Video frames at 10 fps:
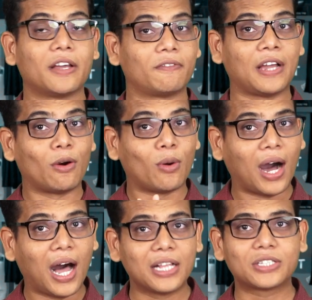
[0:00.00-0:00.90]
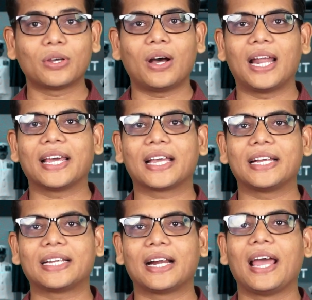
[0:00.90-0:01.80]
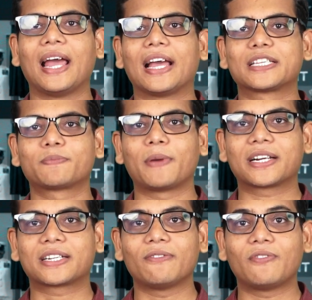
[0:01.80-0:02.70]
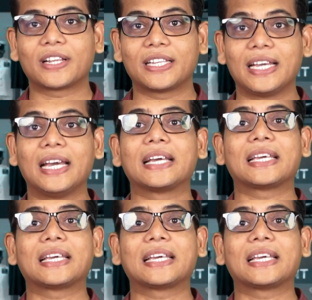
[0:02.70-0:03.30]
we have also allocated a spectrum for the